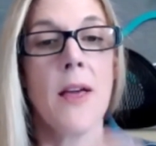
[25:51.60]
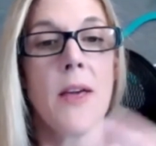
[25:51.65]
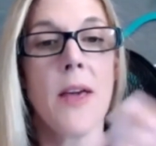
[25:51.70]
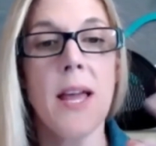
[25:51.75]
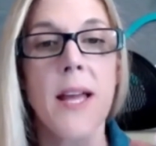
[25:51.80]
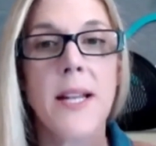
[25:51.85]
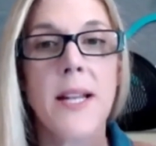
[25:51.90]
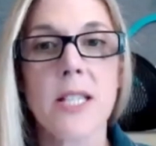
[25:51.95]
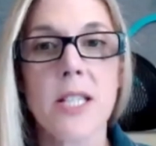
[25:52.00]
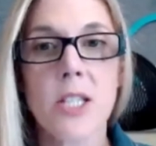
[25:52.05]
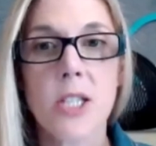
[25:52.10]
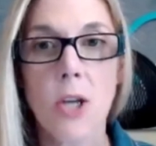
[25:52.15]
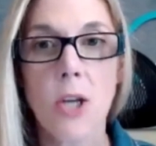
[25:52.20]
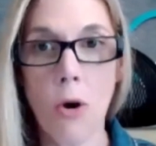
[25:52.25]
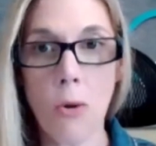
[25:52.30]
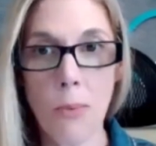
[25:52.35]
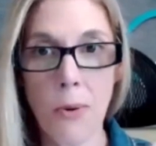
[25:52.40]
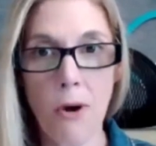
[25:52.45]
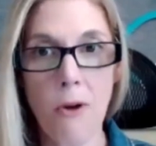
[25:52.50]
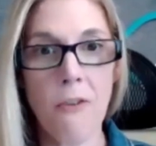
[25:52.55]
it's
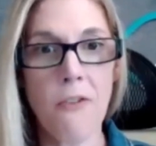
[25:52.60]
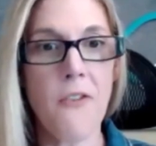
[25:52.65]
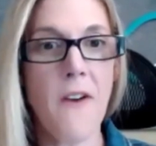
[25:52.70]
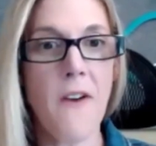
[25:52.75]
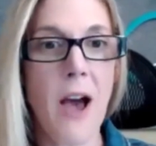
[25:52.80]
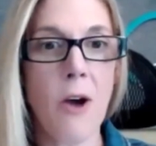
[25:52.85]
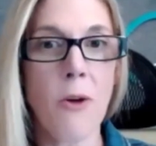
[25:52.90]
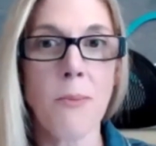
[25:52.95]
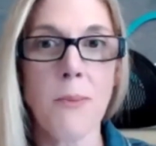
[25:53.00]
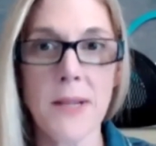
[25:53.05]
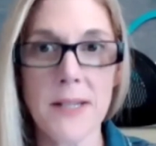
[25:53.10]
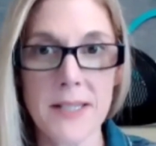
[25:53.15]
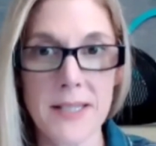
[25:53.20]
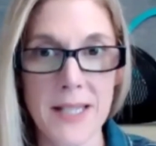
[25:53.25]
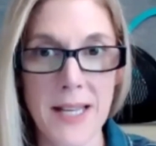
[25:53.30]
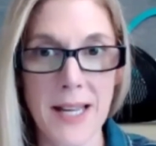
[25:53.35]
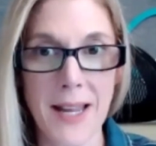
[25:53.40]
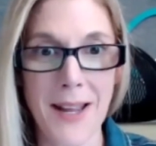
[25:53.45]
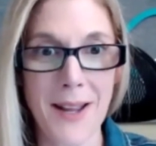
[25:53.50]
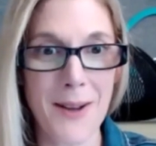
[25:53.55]
so profound,
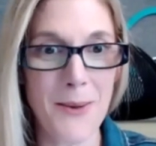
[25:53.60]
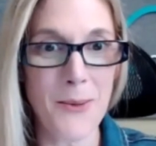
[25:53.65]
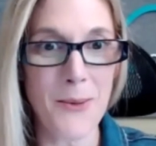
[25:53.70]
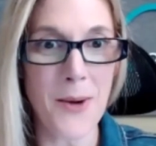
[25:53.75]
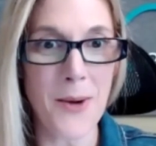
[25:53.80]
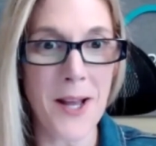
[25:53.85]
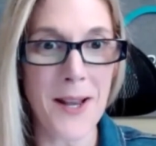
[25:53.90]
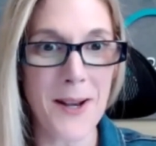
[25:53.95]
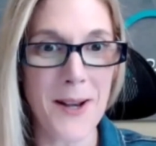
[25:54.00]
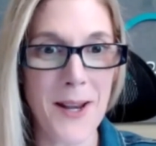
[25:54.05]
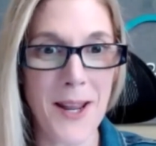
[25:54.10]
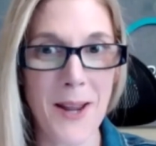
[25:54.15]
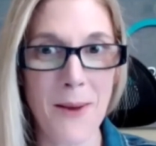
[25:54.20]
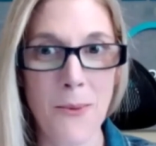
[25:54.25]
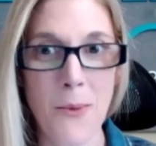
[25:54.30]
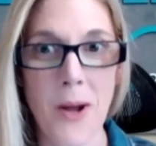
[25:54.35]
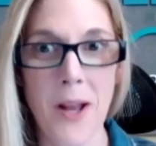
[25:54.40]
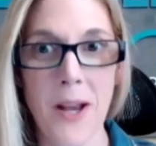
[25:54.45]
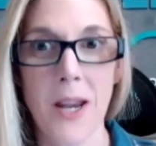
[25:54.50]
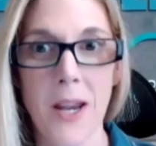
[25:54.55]
Misty, what
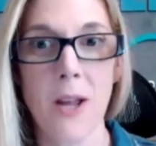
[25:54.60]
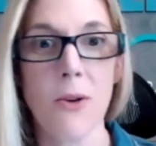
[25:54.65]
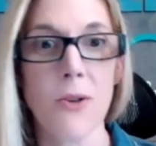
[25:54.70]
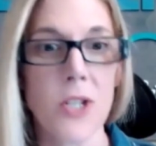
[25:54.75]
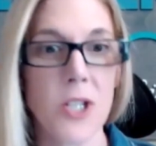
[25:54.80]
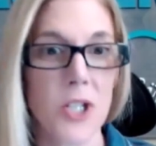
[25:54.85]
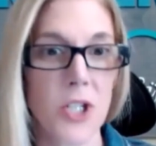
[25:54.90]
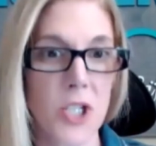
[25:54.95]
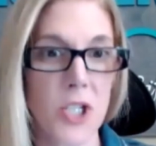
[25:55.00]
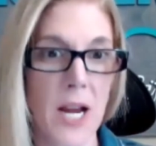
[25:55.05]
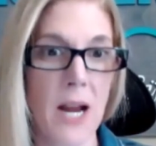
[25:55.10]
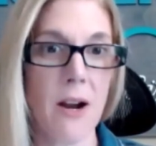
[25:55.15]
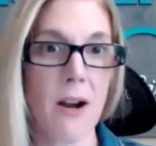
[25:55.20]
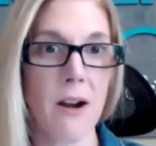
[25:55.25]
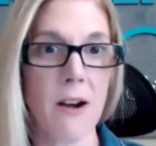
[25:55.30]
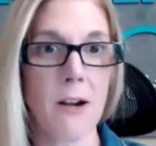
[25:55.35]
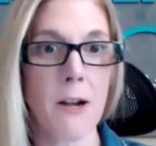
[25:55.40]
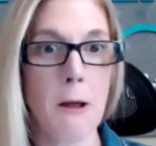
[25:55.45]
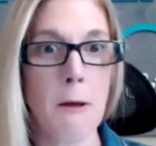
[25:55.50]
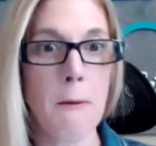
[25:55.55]
what you just
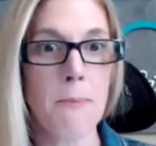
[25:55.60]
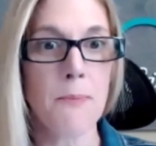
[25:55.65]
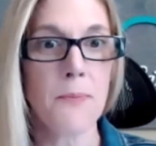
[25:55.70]
shared.